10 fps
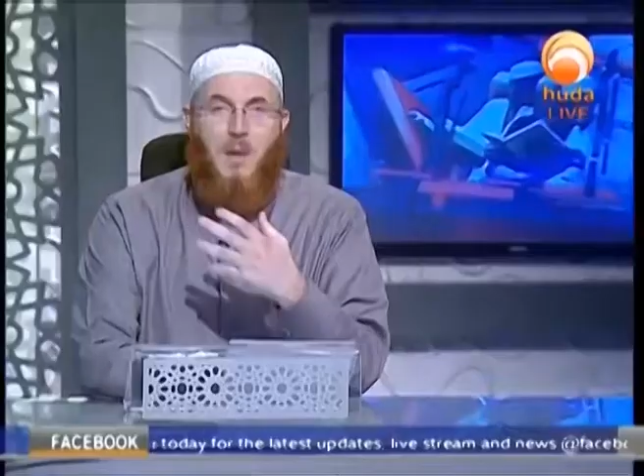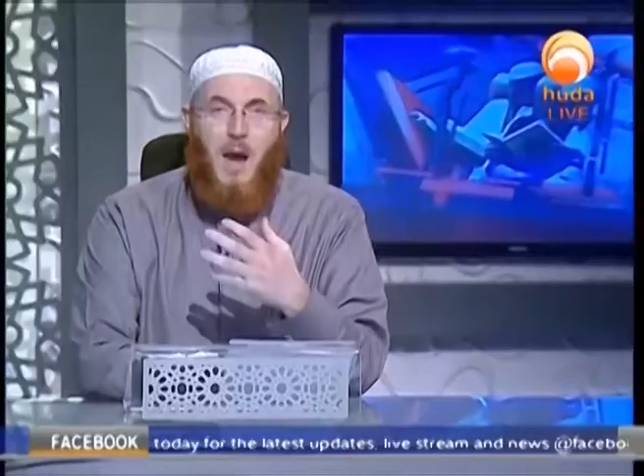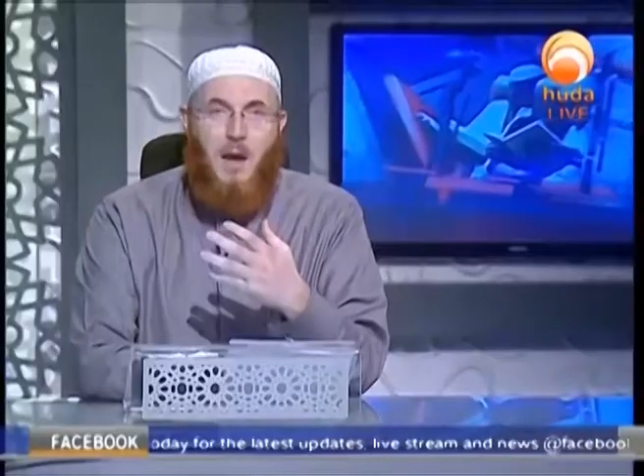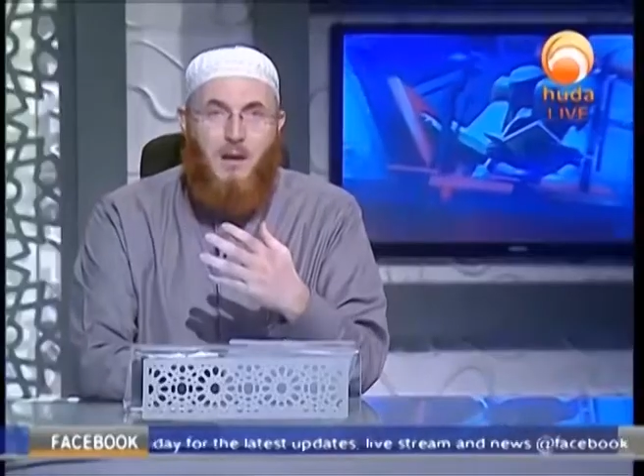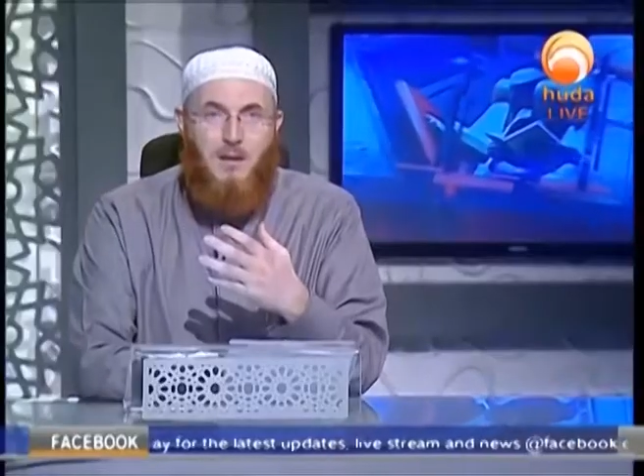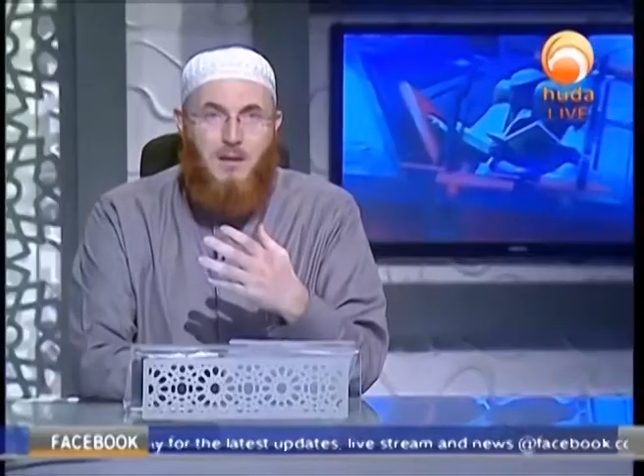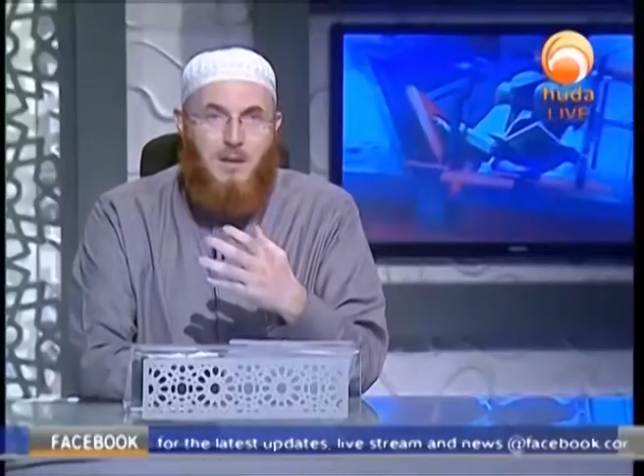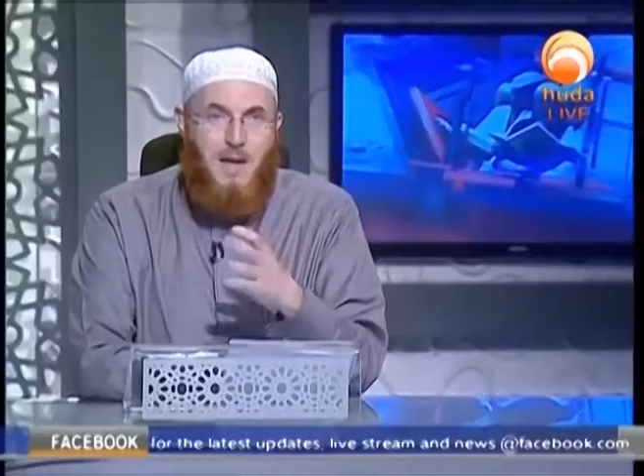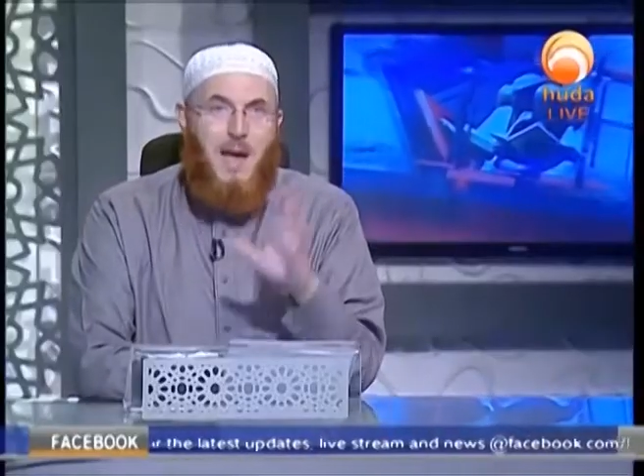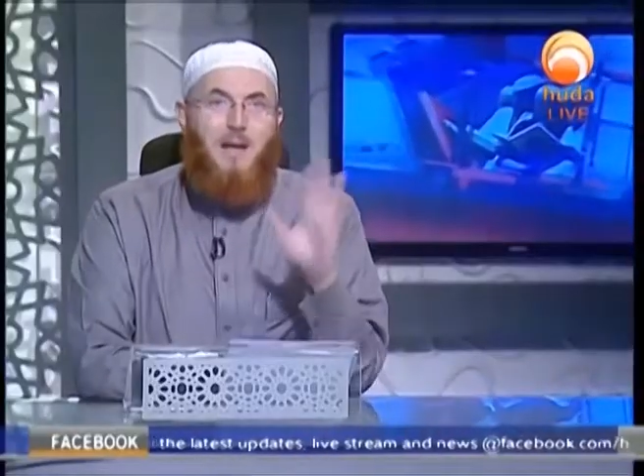a male,
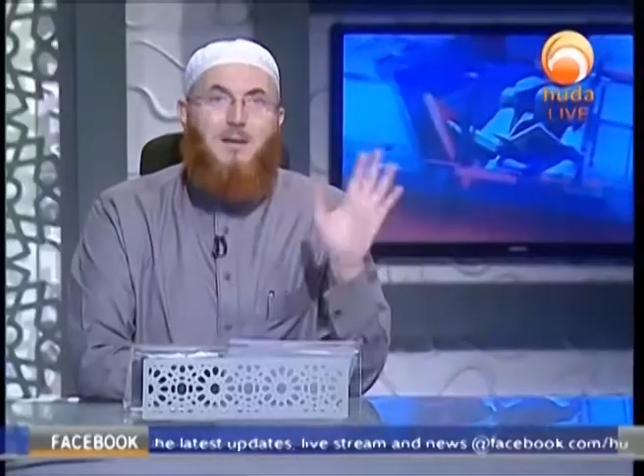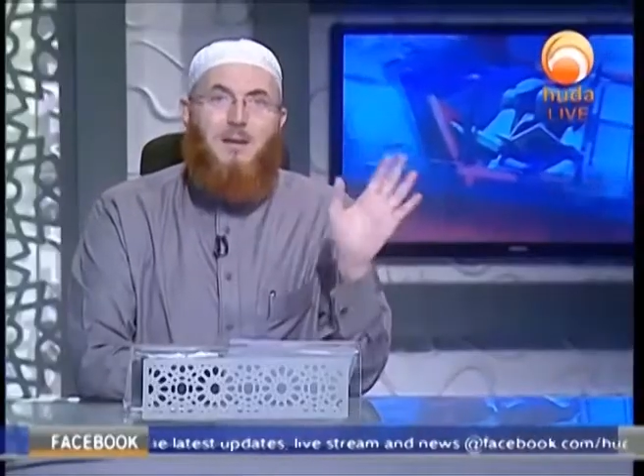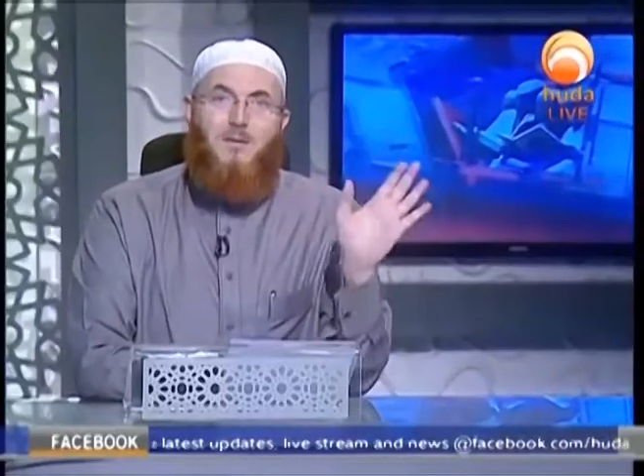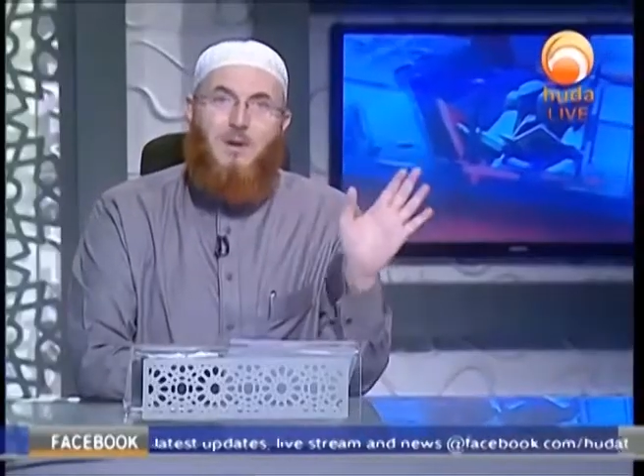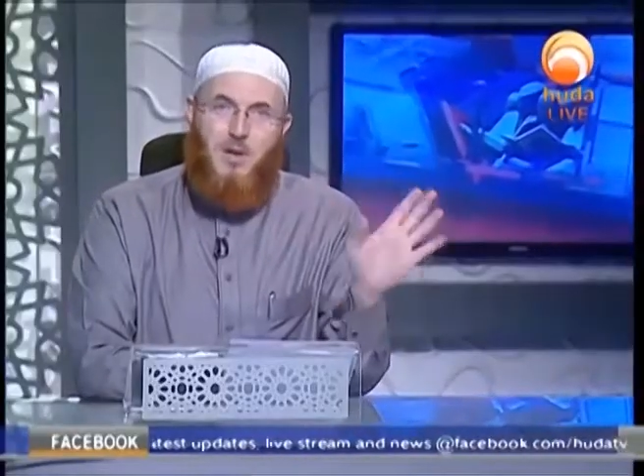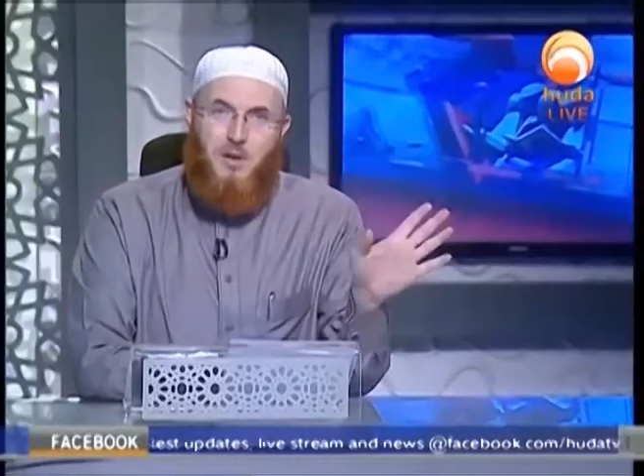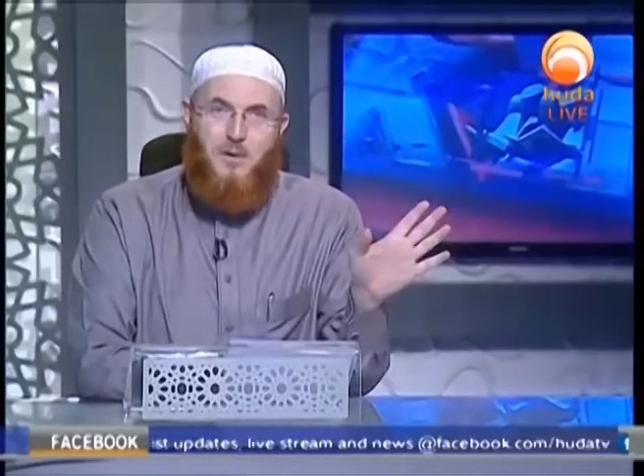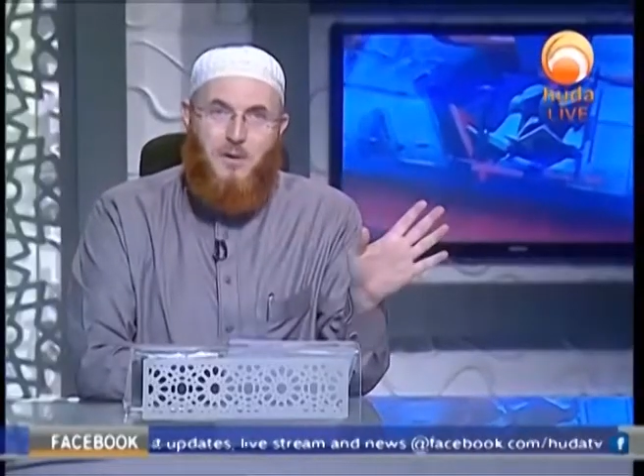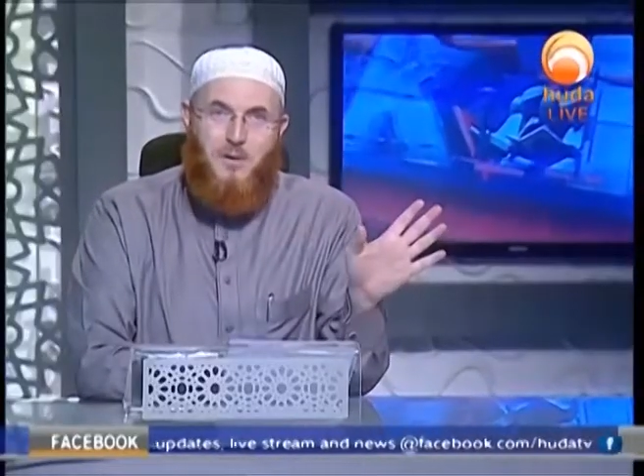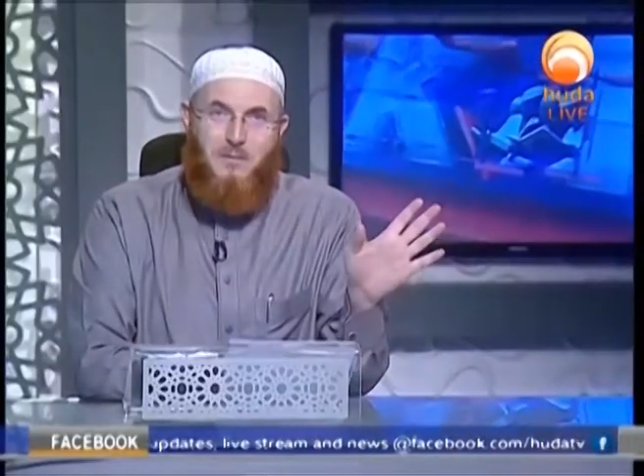the answer will
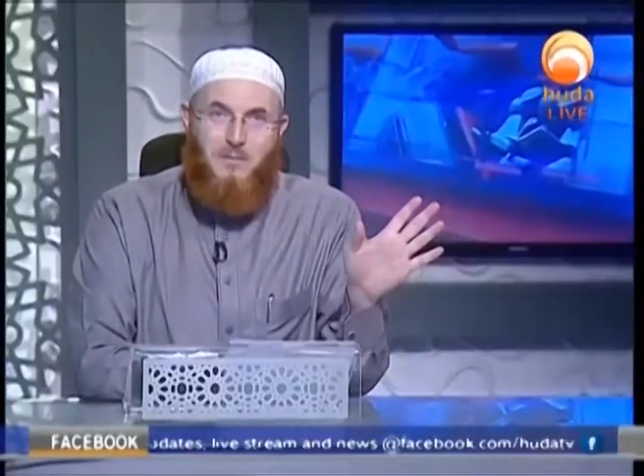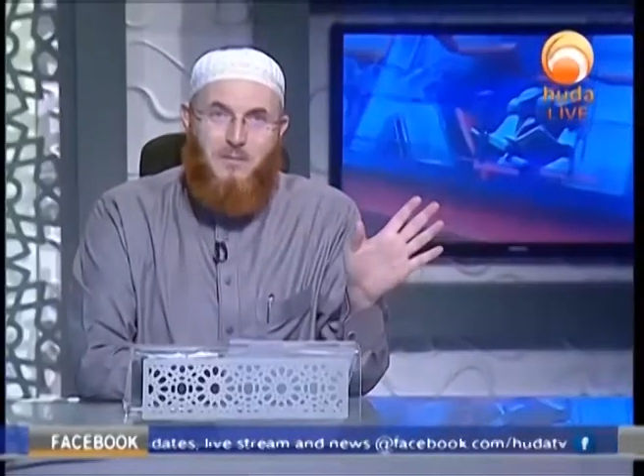differ.